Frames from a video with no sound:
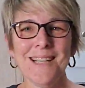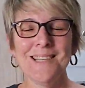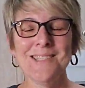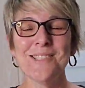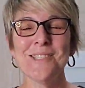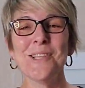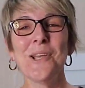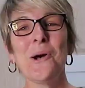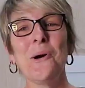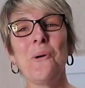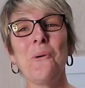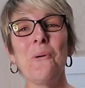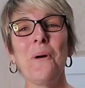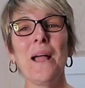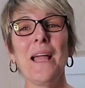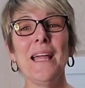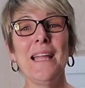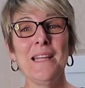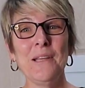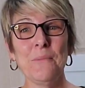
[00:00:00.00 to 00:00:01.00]
So
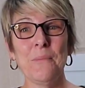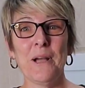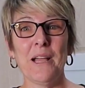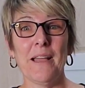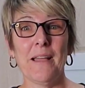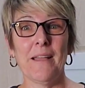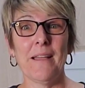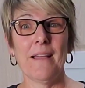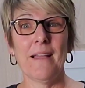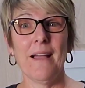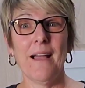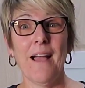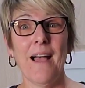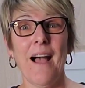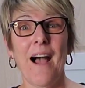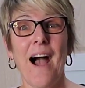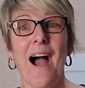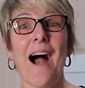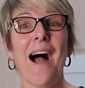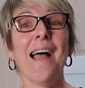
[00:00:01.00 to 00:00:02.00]
anyway,
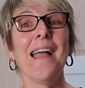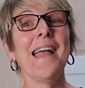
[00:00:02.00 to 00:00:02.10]
I